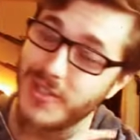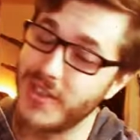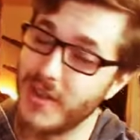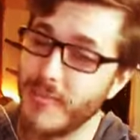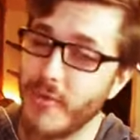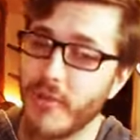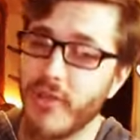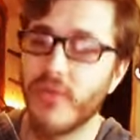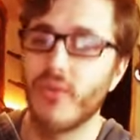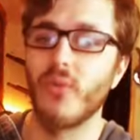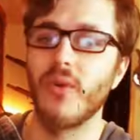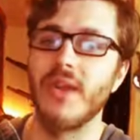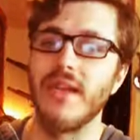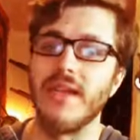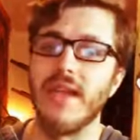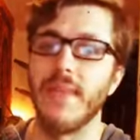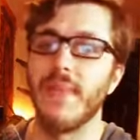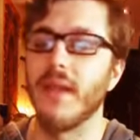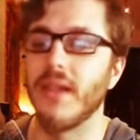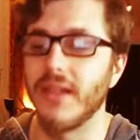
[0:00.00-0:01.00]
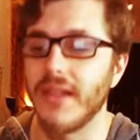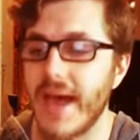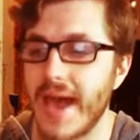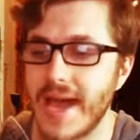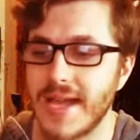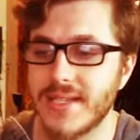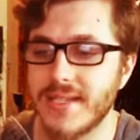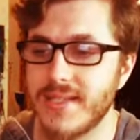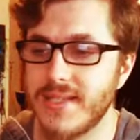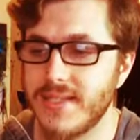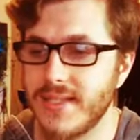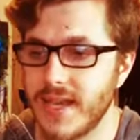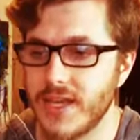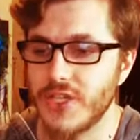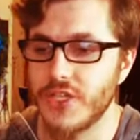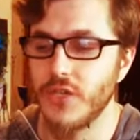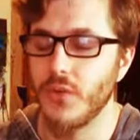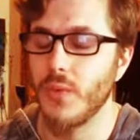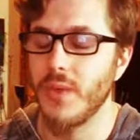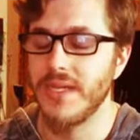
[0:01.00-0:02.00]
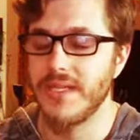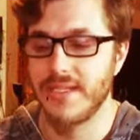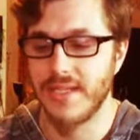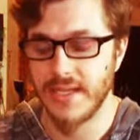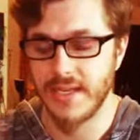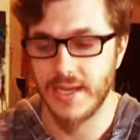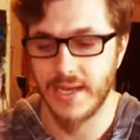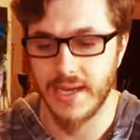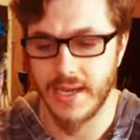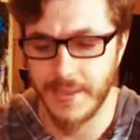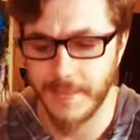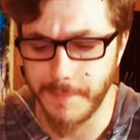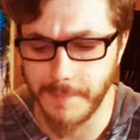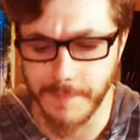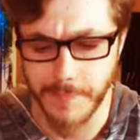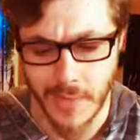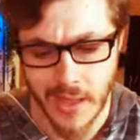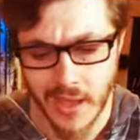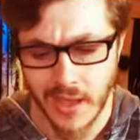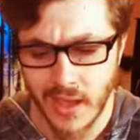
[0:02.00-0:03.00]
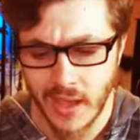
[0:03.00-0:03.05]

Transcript: It's number three. In the last session we did um,